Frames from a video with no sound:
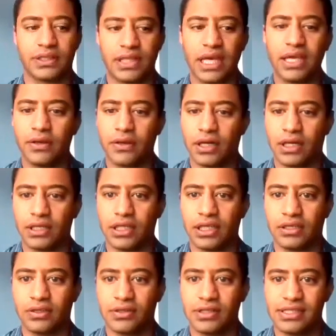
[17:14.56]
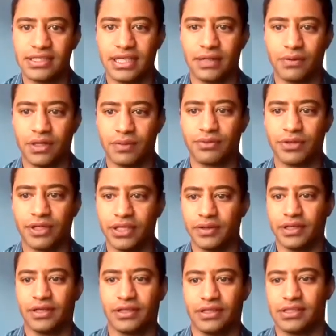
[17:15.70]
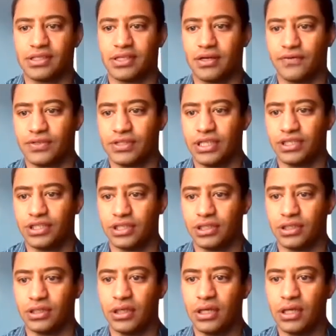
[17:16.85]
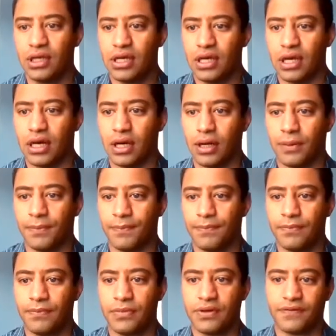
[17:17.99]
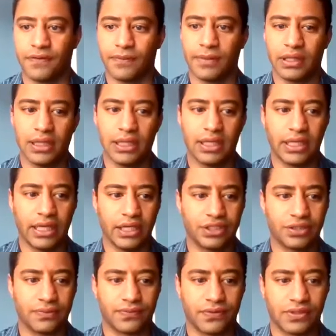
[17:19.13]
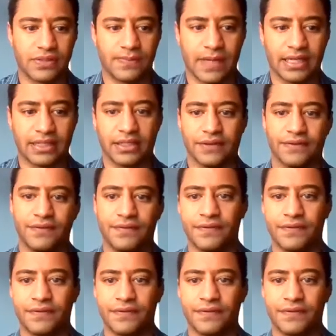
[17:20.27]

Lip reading: Thank you, Colleen. Christy, I want to bring you in on this conversation from a litigation perspective.